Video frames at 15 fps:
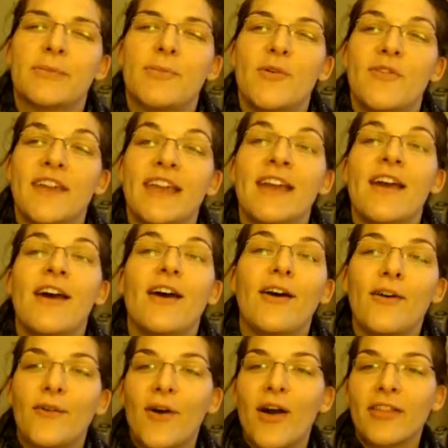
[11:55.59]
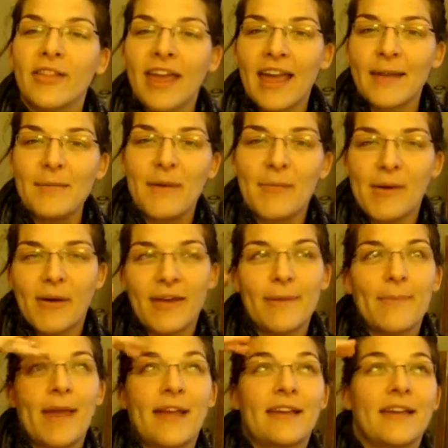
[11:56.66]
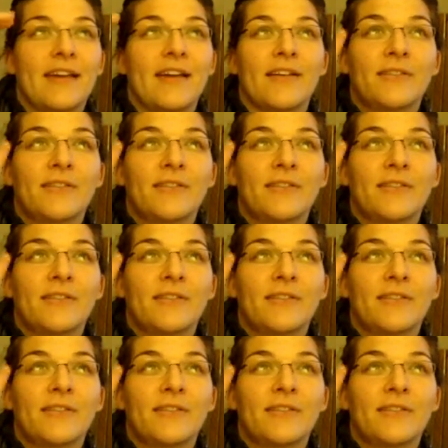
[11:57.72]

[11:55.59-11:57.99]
Movie. Oh, all the hype about him hanging